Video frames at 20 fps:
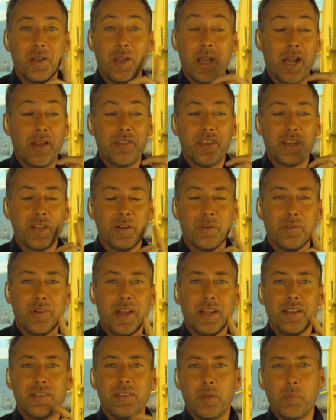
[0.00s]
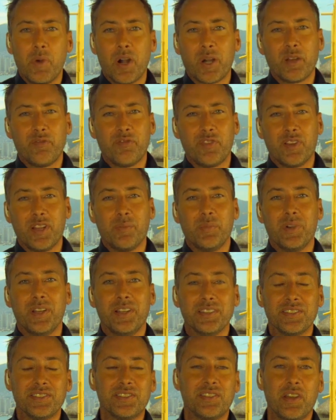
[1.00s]
And I think you're right. The market for liberty
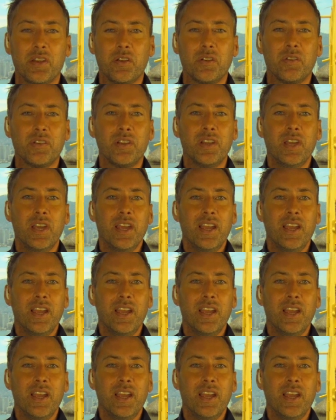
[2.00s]
is still,